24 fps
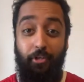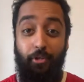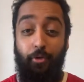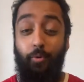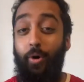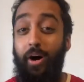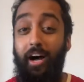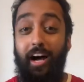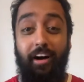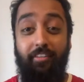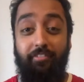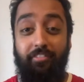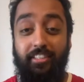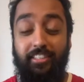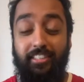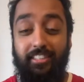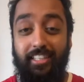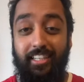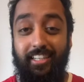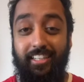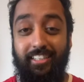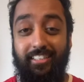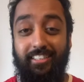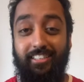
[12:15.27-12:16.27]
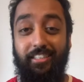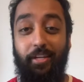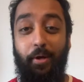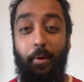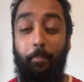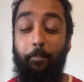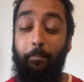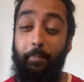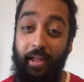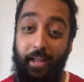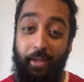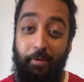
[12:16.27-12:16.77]
Do I have the skills?
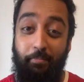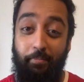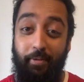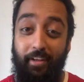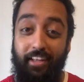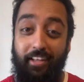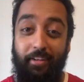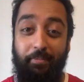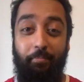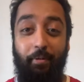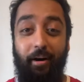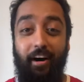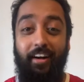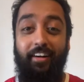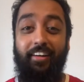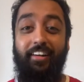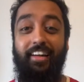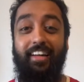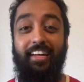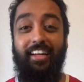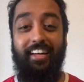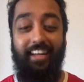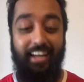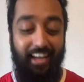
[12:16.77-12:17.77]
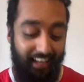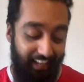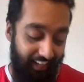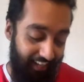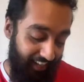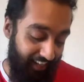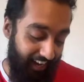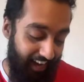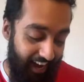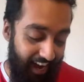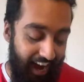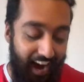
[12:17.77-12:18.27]
Maybe, but
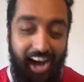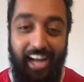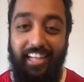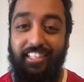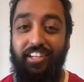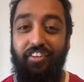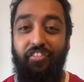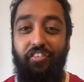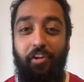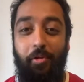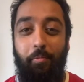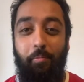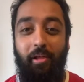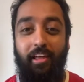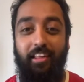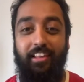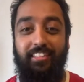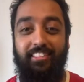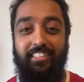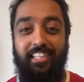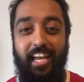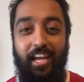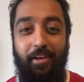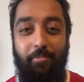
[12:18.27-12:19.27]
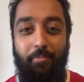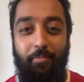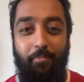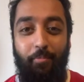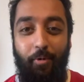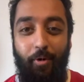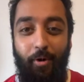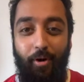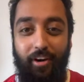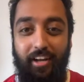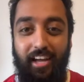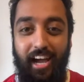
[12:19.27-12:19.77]
I generally play this game
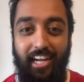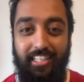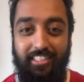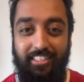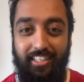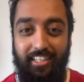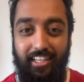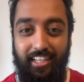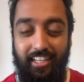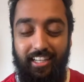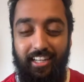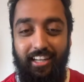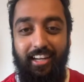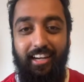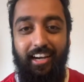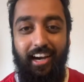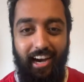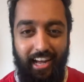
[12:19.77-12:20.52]
more casually.